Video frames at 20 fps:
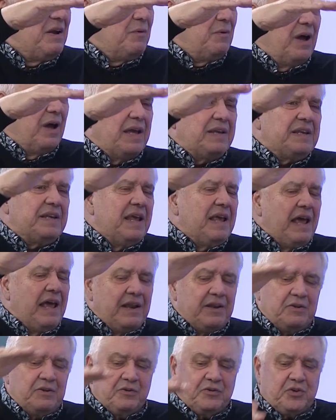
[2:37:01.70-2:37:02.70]
Right? And
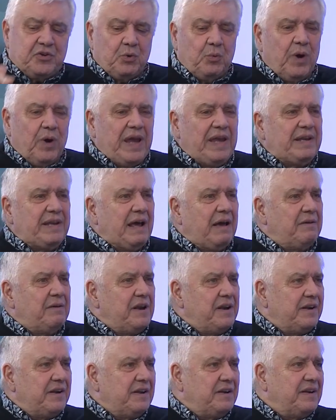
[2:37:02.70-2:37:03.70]
they used to weigh down
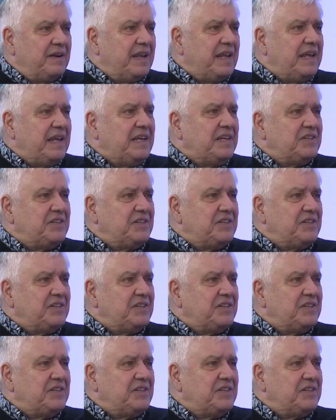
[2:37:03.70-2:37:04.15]
at her knees,